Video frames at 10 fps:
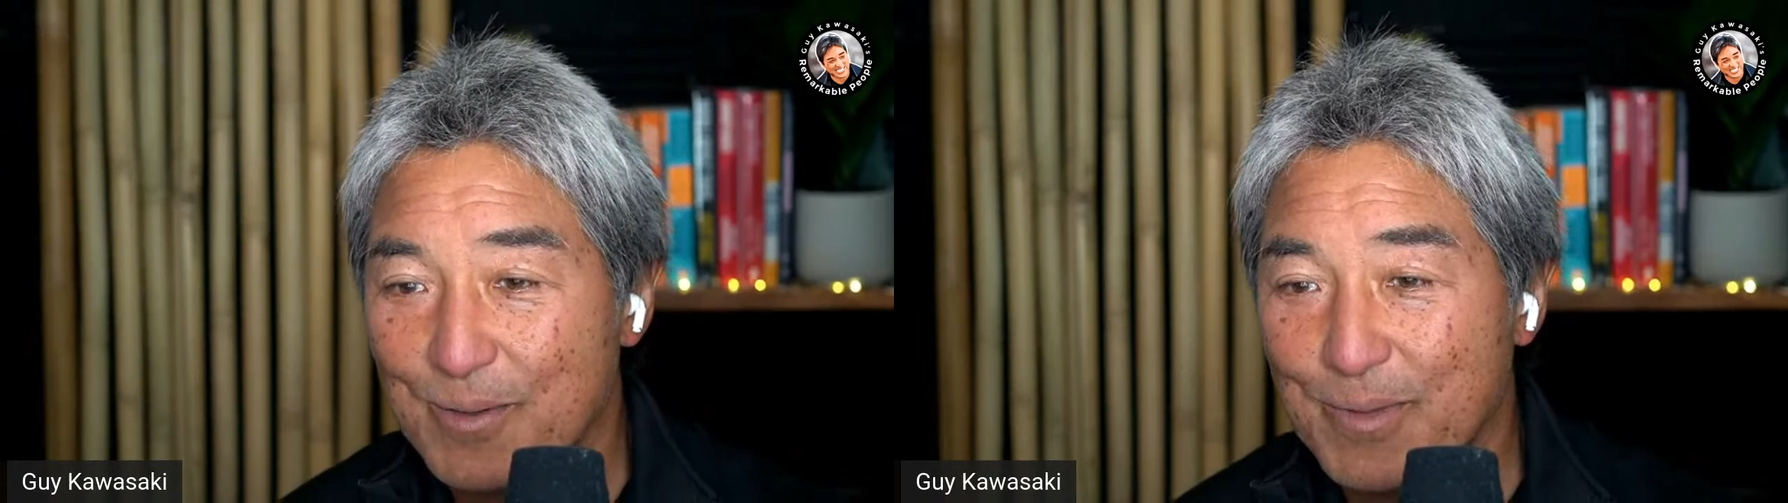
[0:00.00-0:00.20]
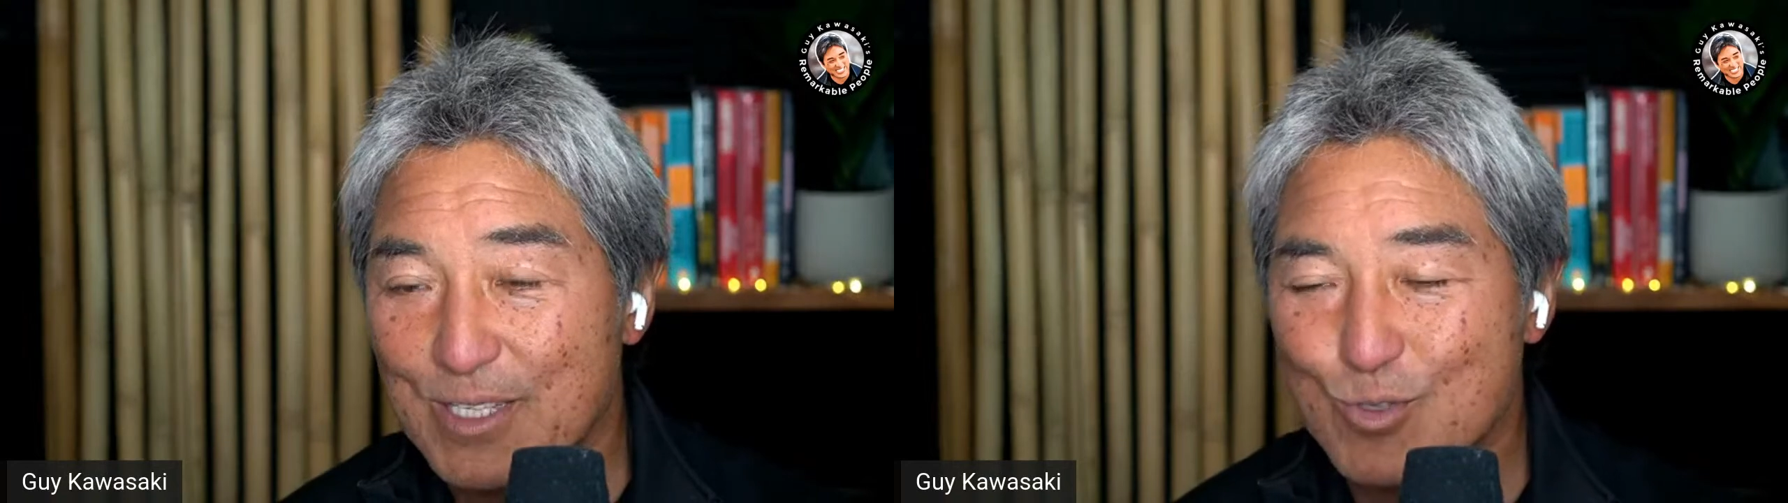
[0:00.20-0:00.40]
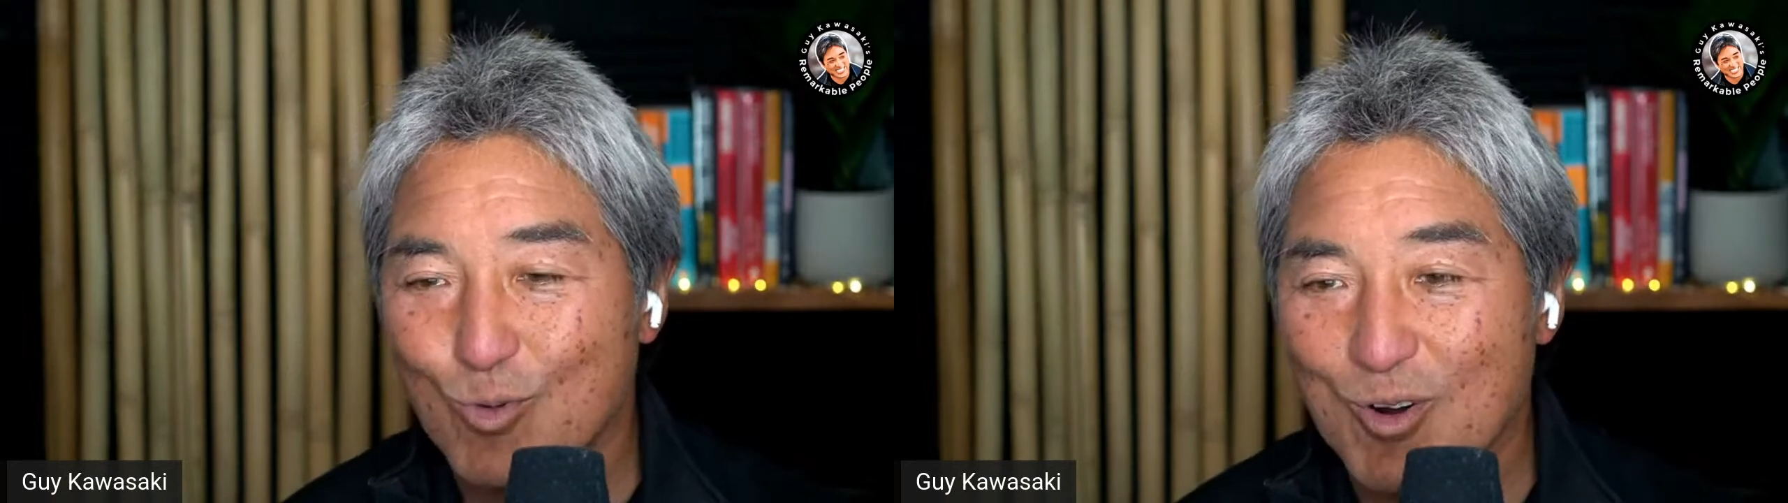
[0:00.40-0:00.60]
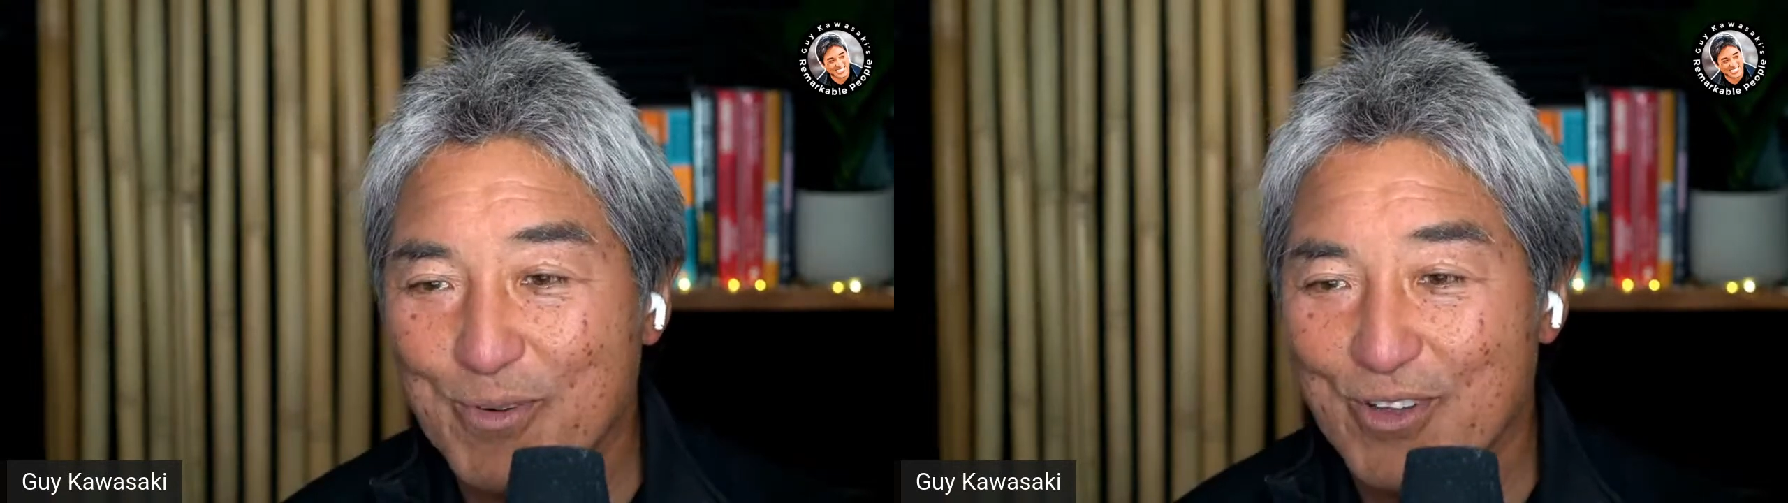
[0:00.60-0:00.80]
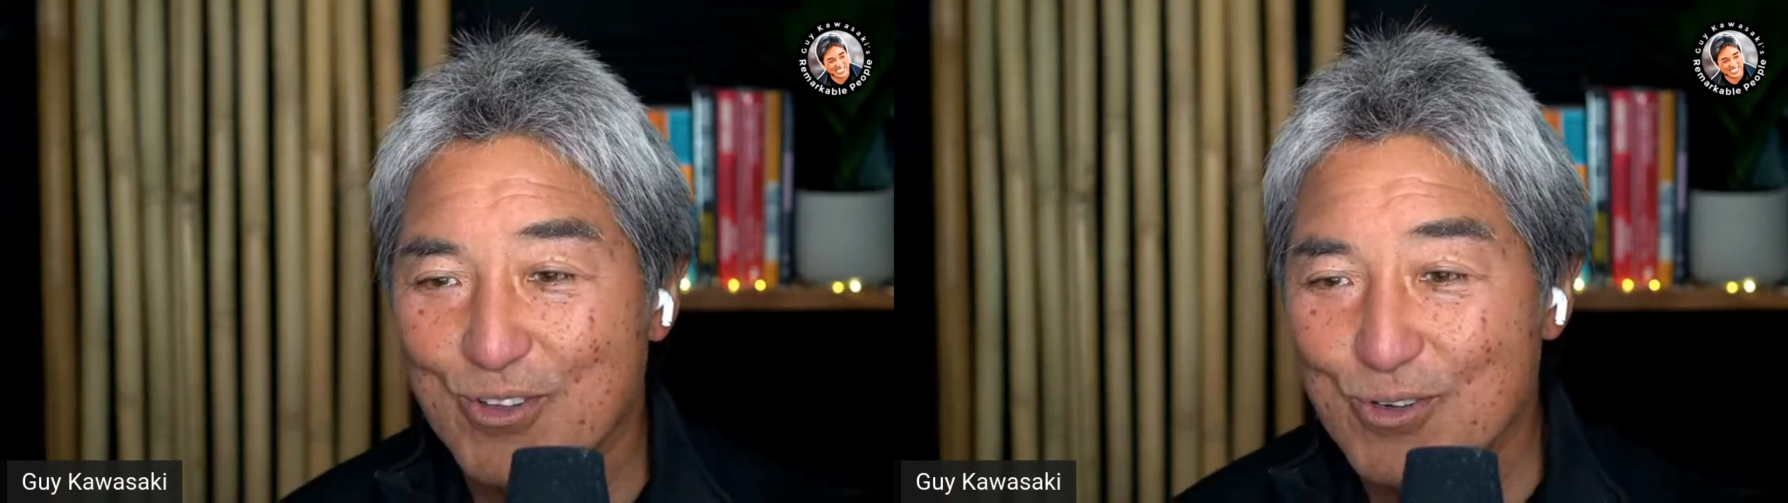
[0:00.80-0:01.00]
Man,
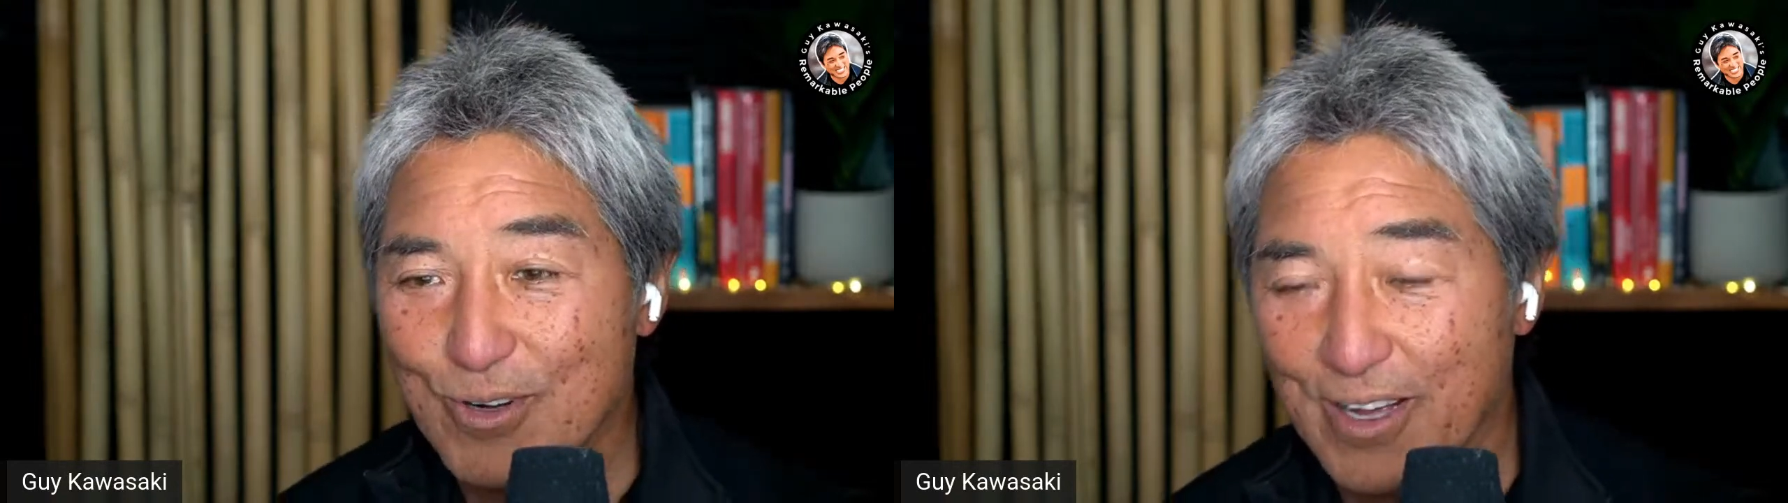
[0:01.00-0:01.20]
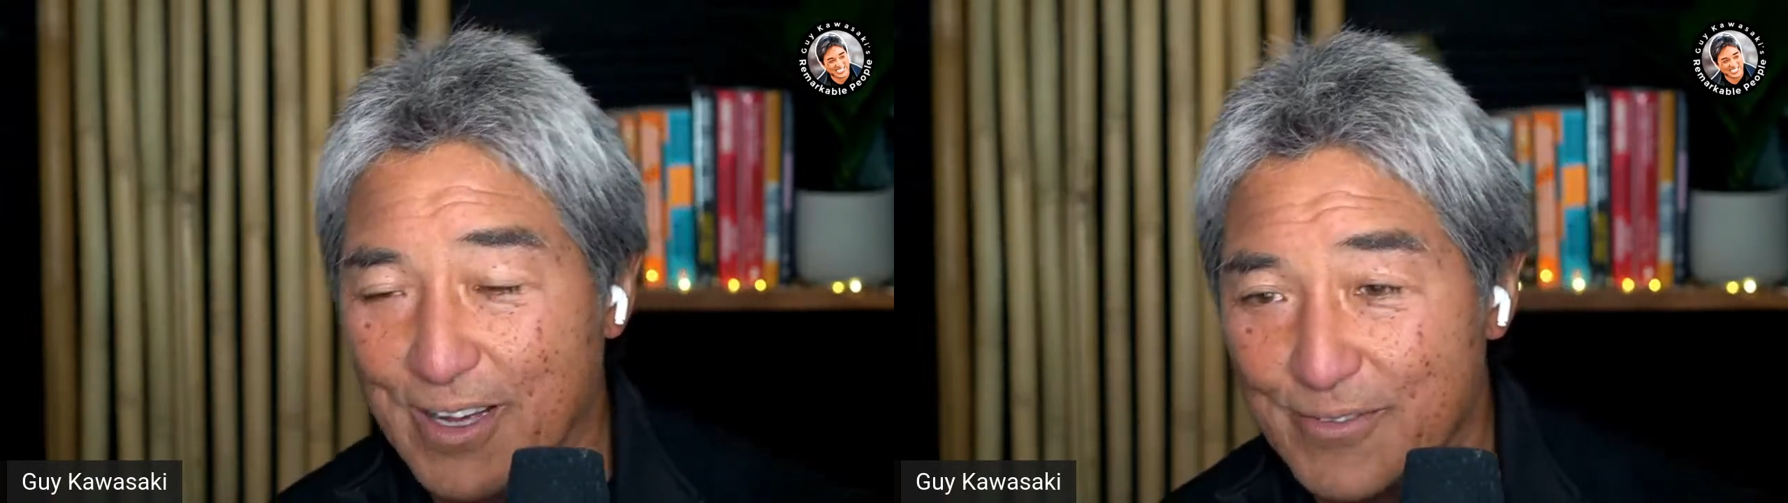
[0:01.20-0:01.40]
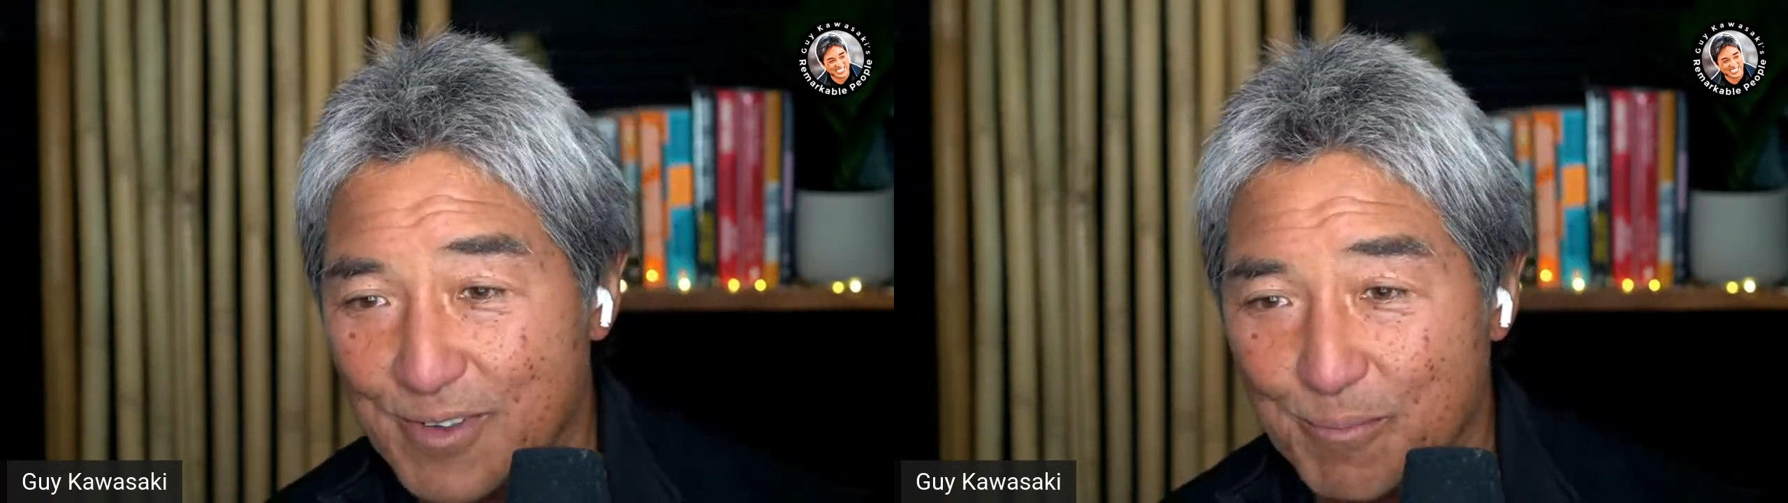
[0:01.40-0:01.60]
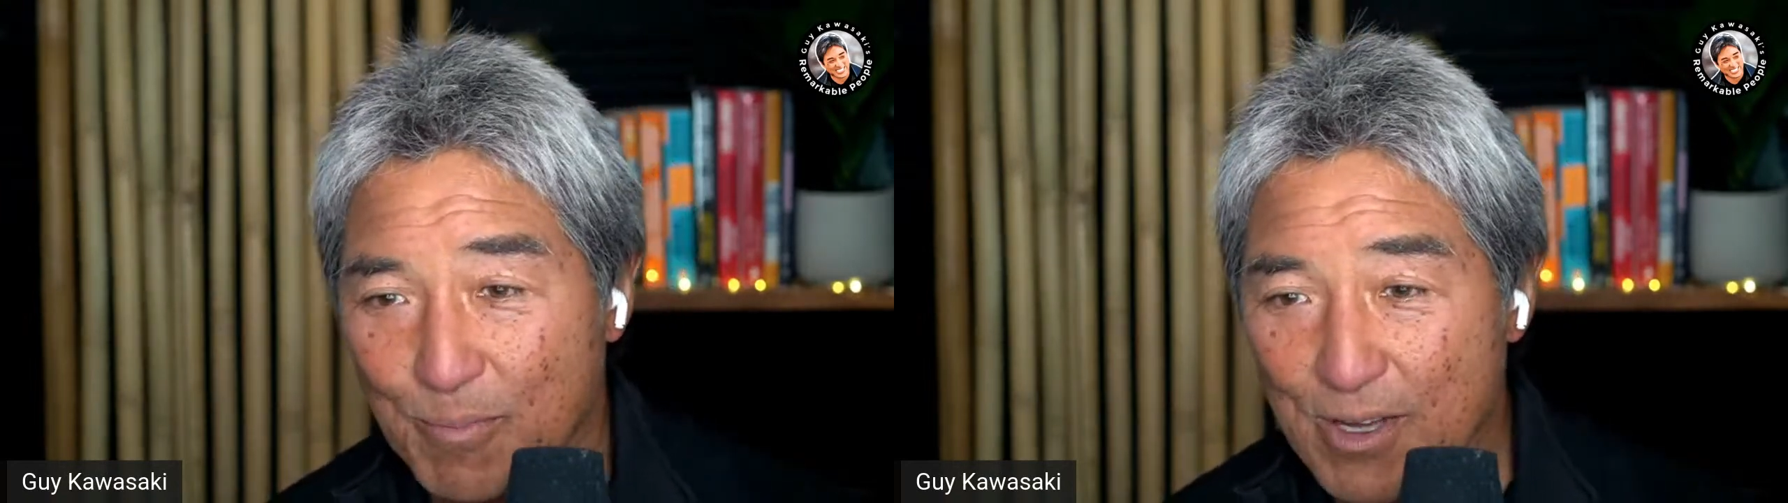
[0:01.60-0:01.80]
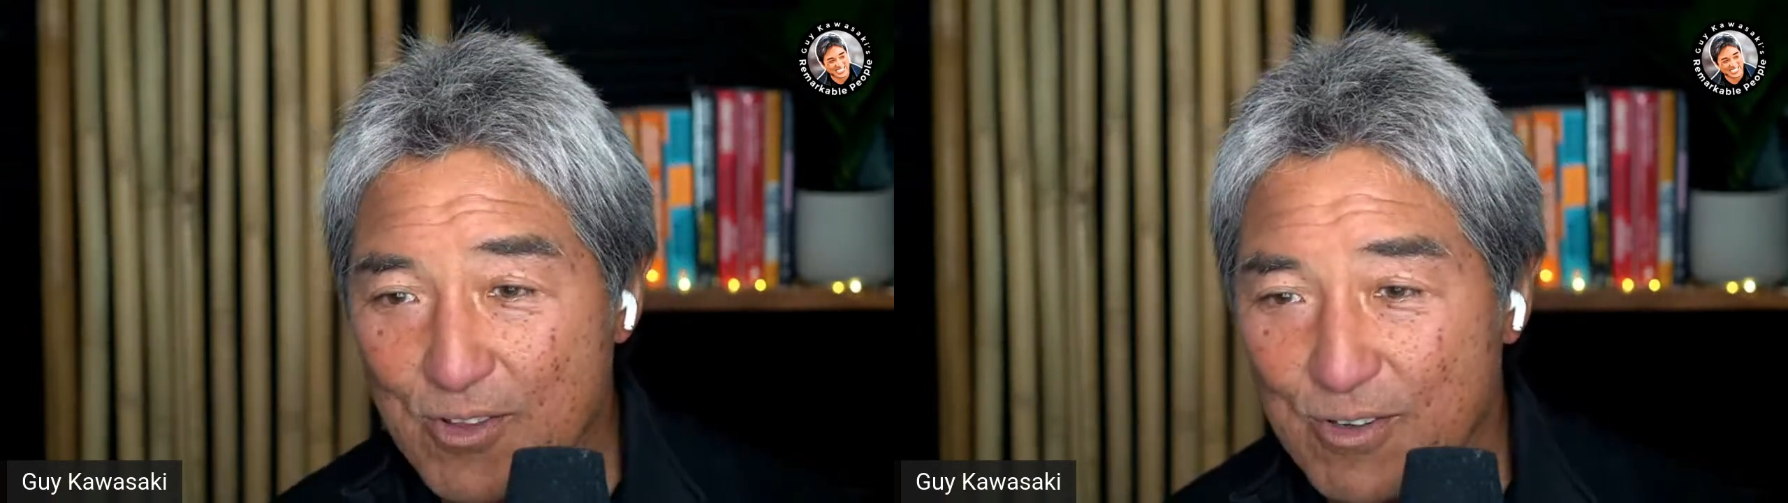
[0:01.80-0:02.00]
Swarma, you have the
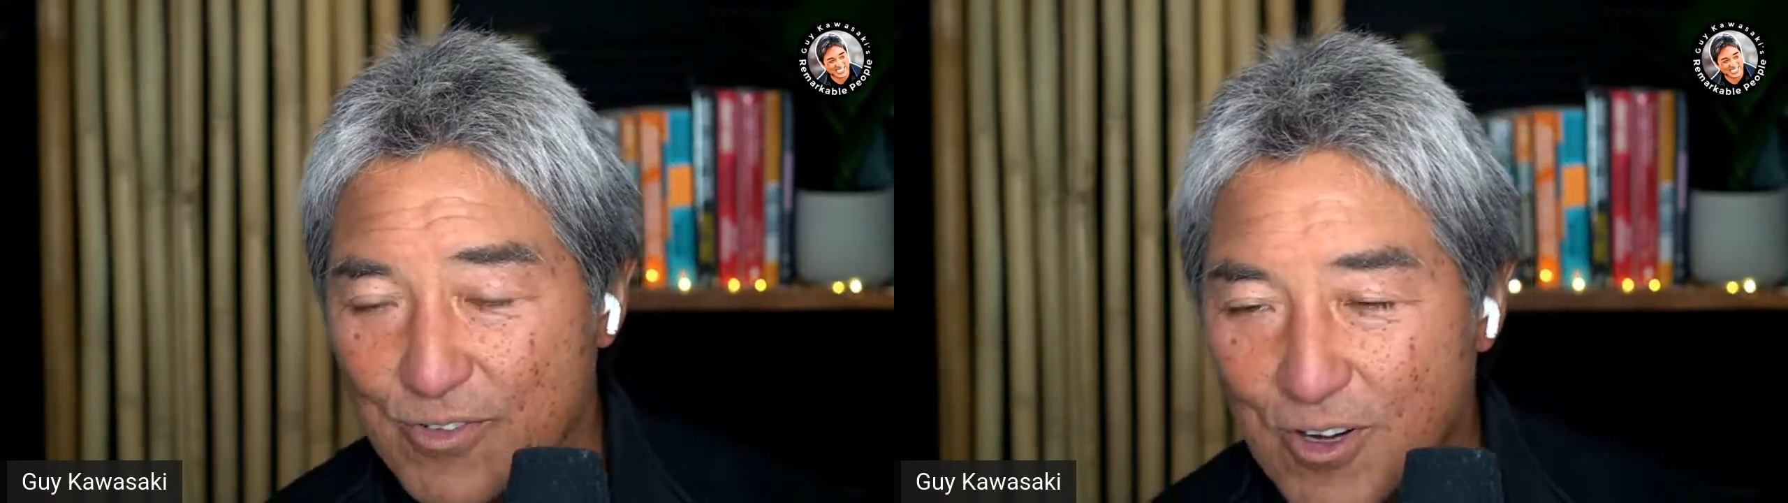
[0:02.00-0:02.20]
mother